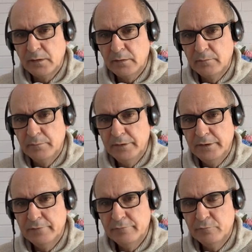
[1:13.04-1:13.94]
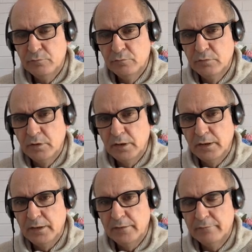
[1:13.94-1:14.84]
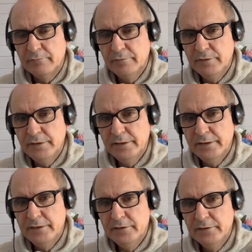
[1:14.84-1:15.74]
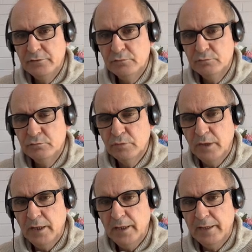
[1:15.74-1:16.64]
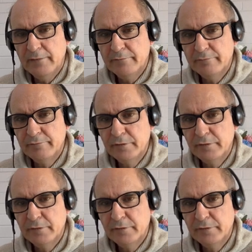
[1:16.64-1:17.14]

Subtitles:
meaningful, we need to have